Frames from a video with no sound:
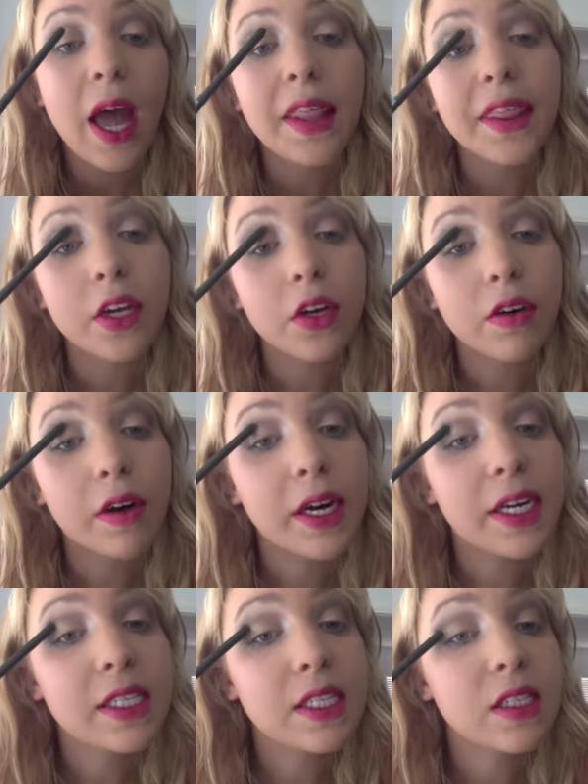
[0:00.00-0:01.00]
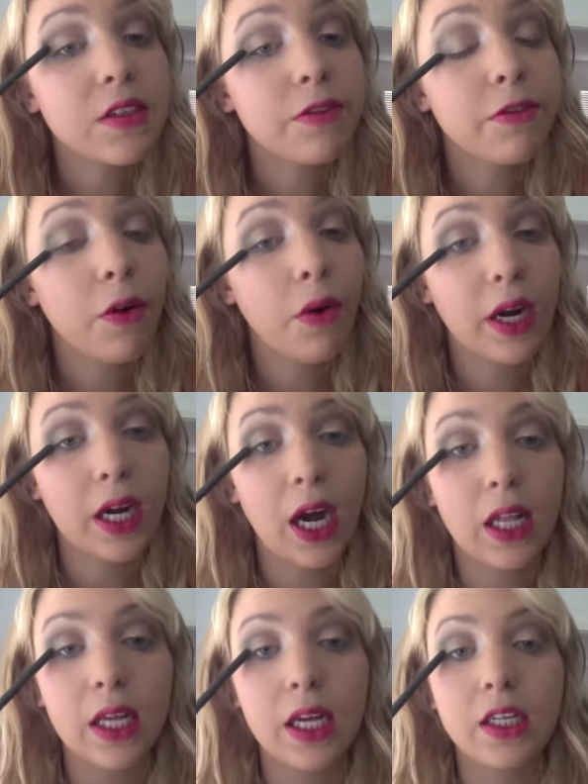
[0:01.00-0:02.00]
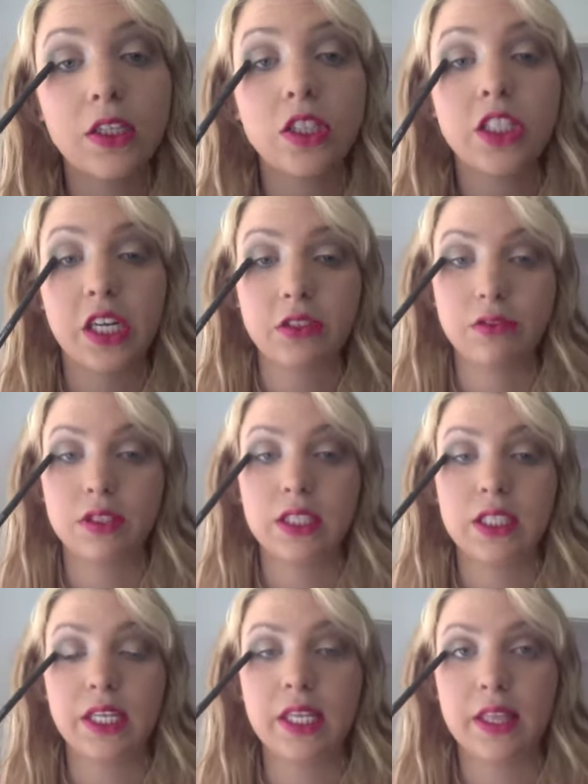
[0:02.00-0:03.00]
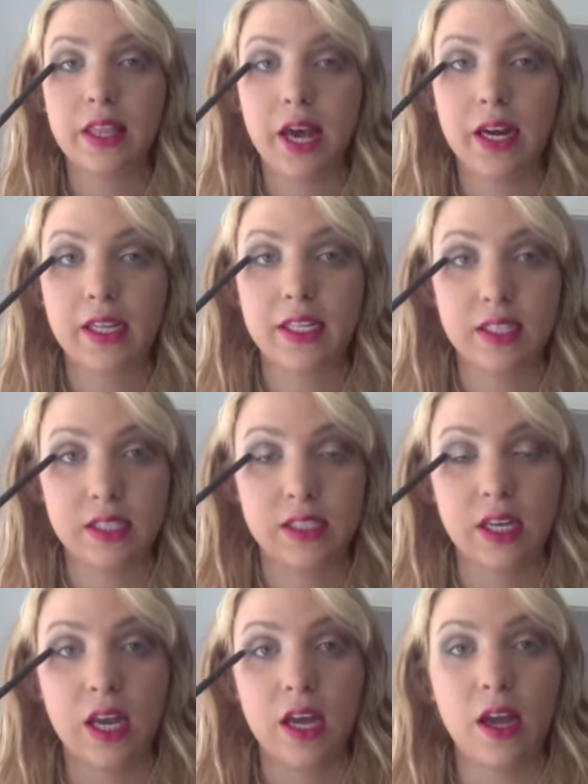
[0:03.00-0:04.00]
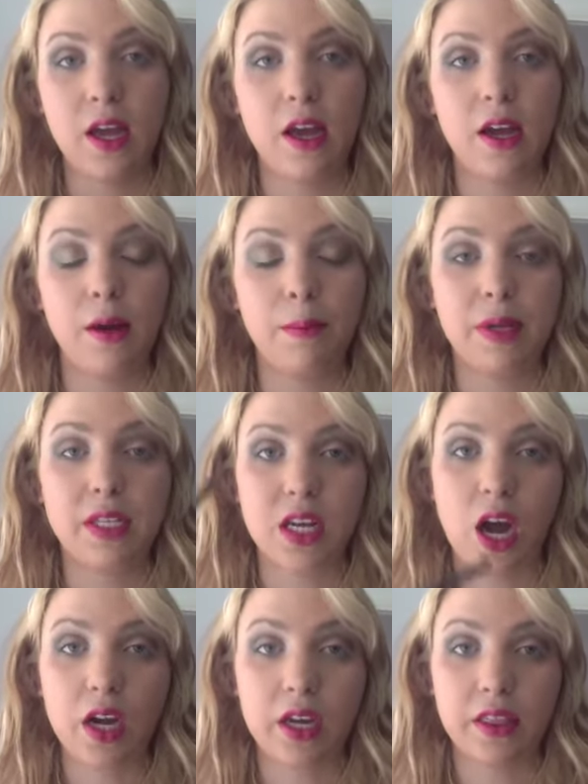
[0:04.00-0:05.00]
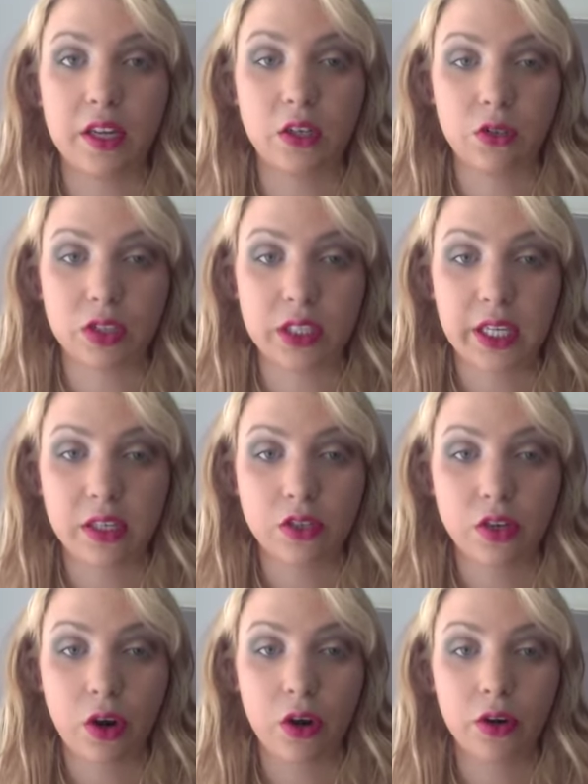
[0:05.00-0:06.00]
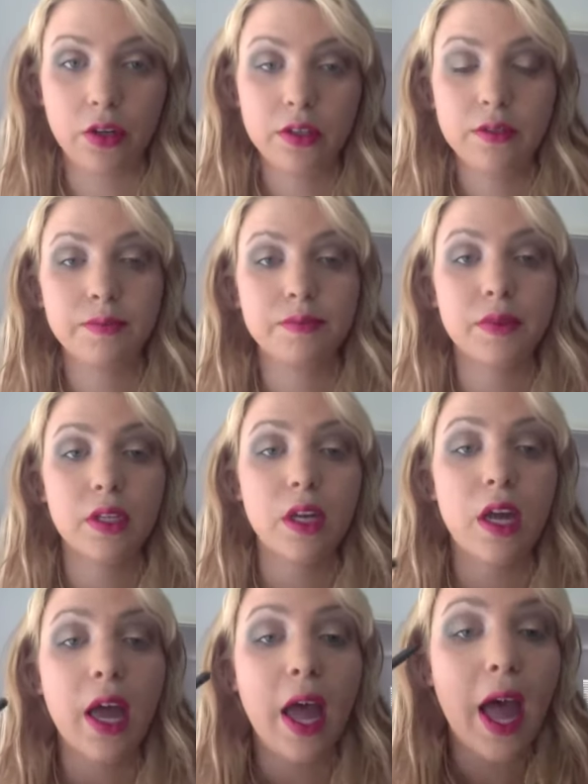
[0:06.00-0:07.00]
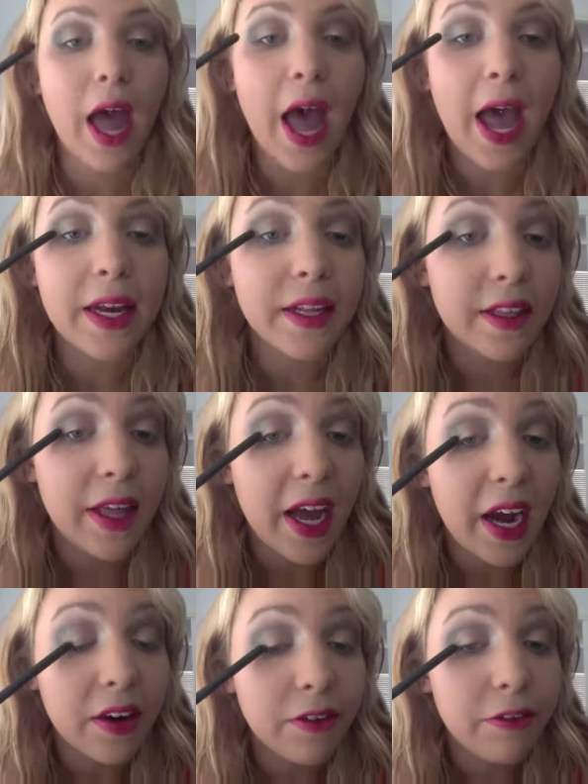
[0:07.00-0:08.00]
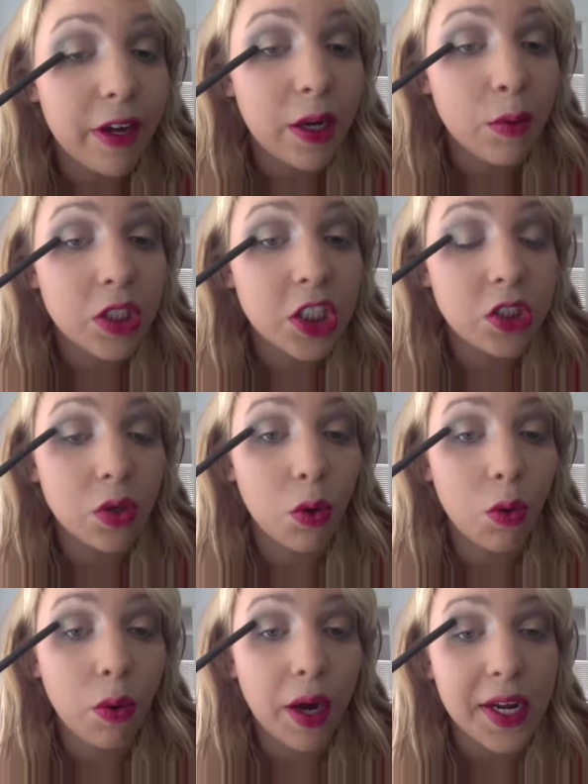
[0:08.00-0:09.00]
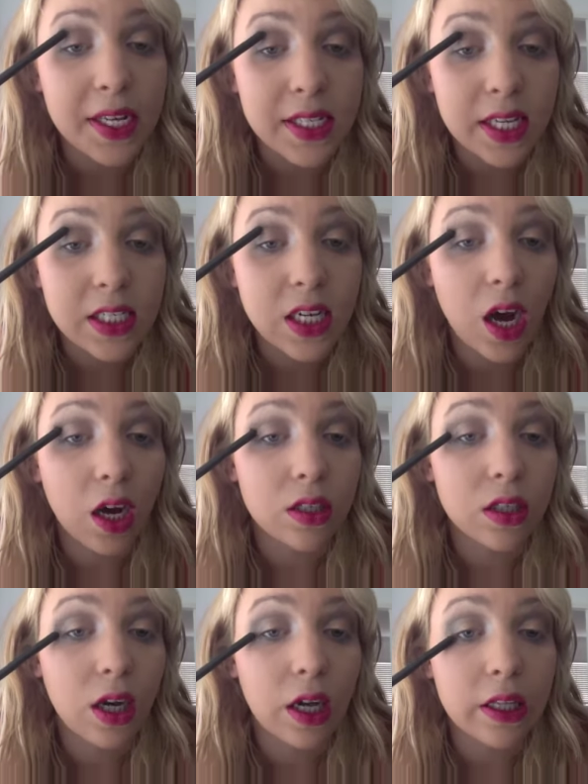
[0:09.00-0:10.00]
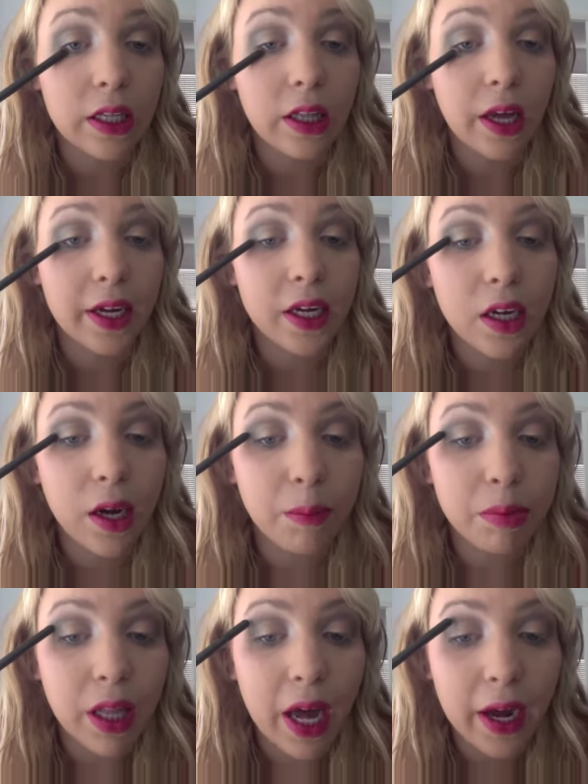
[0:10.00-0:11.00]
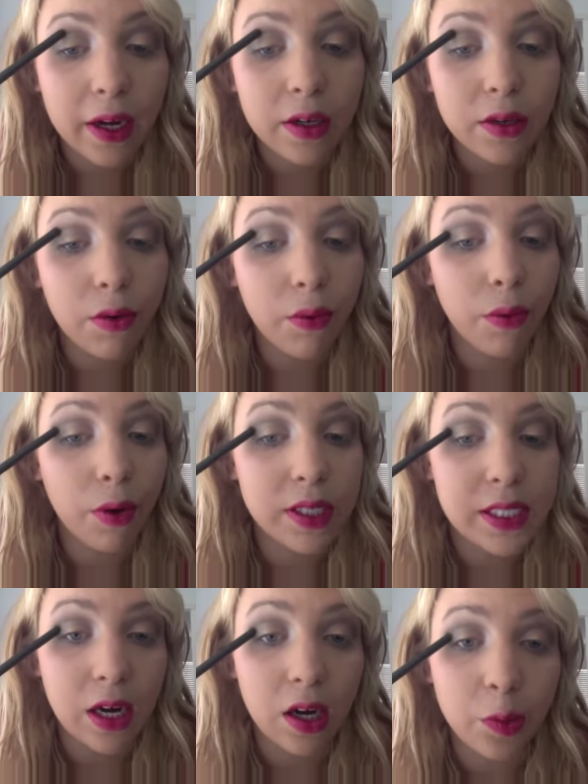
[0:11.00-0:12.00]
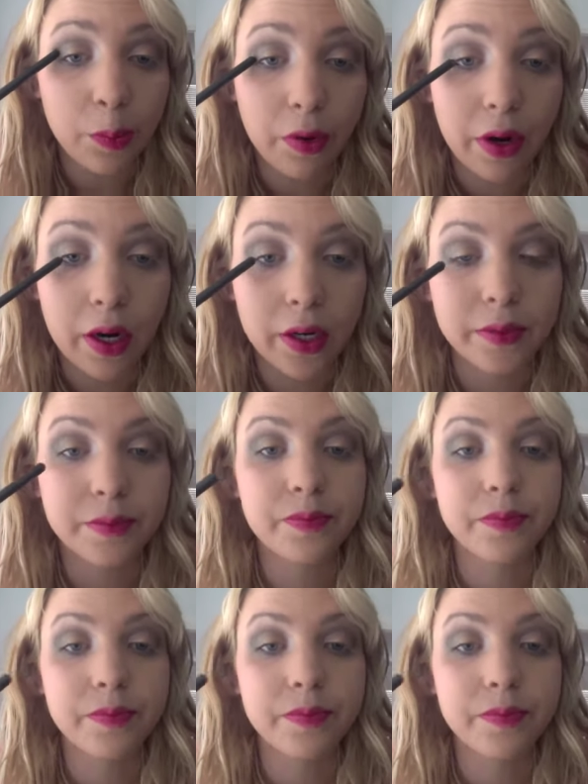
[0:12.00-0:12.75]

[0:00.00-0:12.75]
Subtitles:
the crease for a colour generally that is a bit darker than your skin tone, and the outer V, which is always a dark colour like a black or a dark brown.